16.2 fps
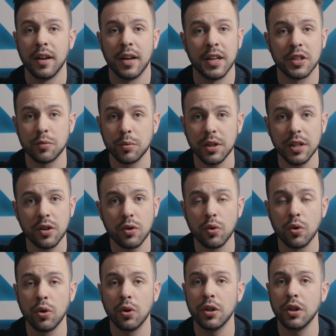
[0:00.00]
It's really
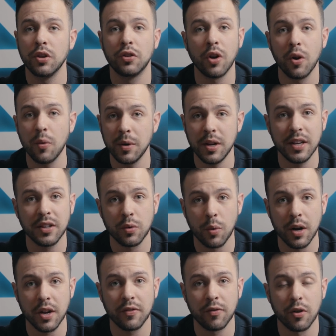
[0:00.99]
cool. You don't need
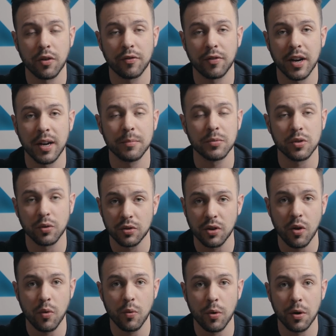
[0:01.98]
24 frames, so
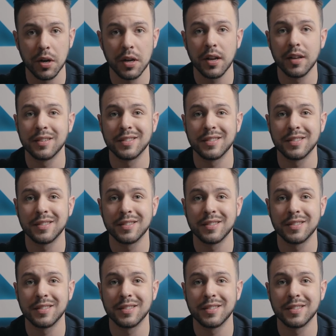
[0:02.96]
don't worry.